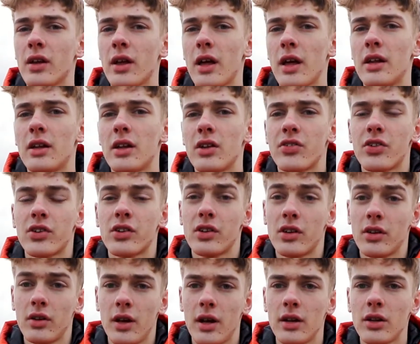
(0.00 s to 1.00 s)
in
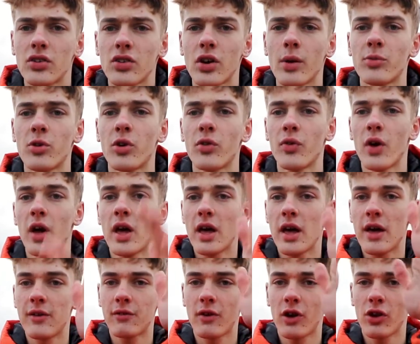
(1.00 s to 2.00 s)
the terms of,
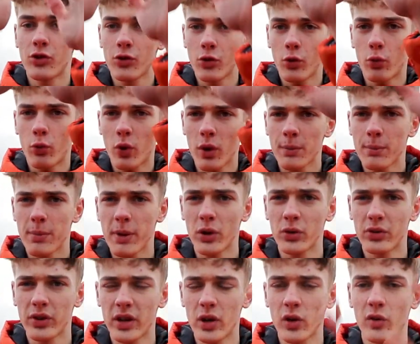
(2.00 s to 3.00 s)
if there's one
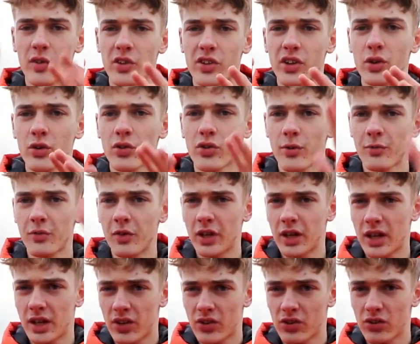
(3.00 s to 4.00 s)
building or the sun or something,
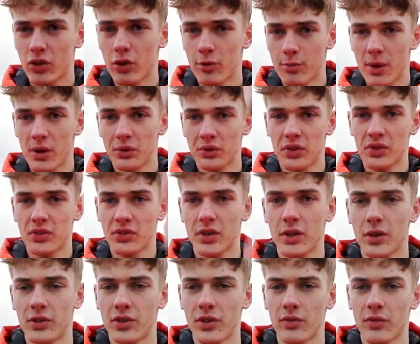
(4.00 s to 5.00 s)
then there's two buildings
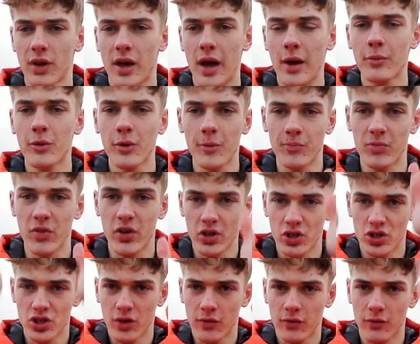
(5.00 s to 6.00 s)
closer to the camera, you
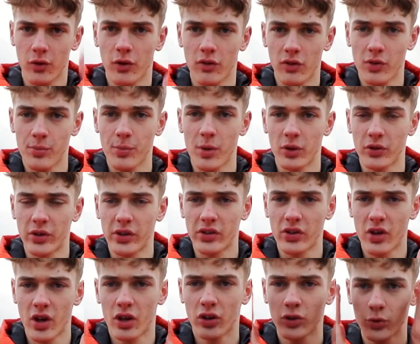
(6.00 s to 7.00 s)
could shoot through those buildings
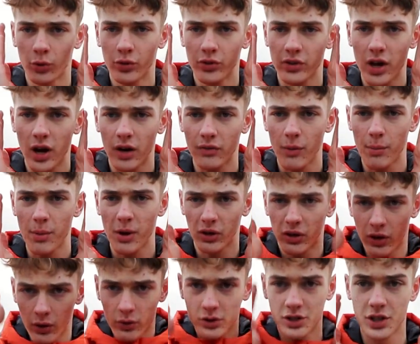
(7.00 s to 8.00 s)
towards the other
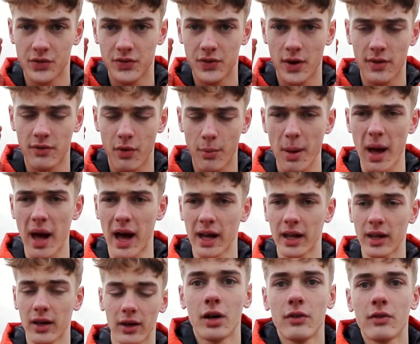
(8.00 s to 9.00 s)
building which is further back.
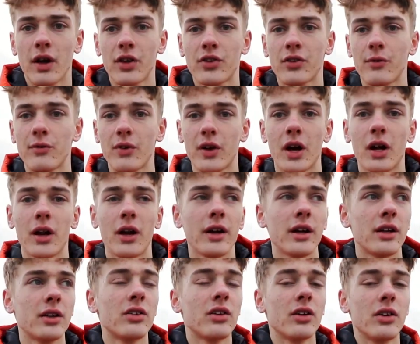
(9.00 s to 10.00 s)
That's something I
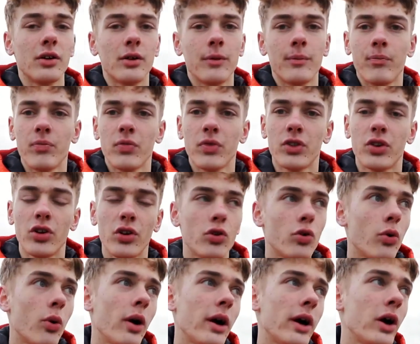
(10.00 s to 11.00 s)
like to do
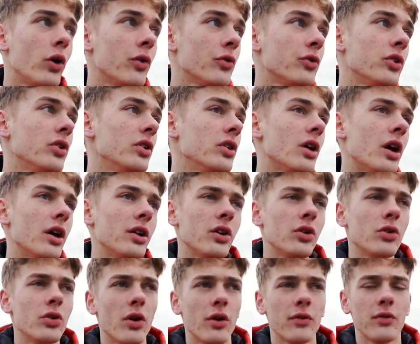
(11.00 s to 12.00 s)
quite often. I
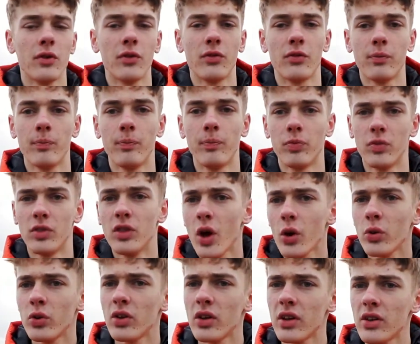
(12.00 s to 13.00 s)
don't know if you've
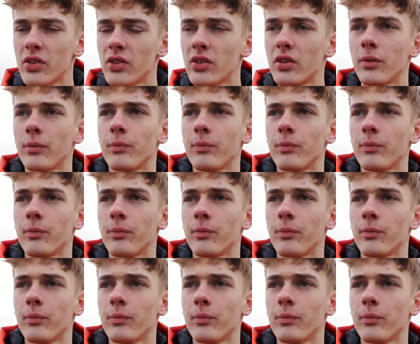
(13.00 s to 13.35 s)
noticed.